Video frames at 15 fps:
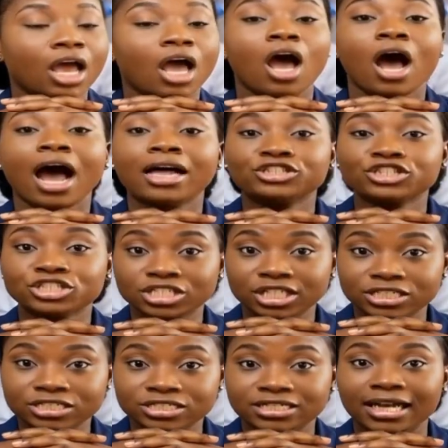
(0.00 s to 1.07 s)
Allergens such
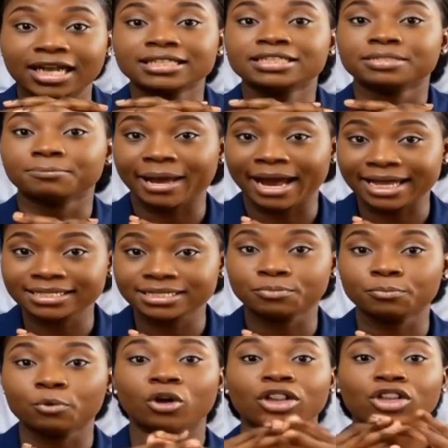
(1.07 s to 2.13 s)
as dust, mites,
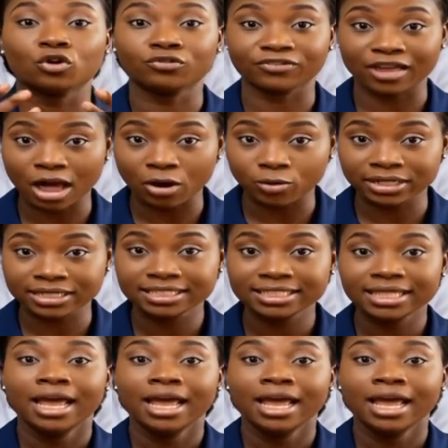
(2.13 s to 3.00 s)
pollen or flowers,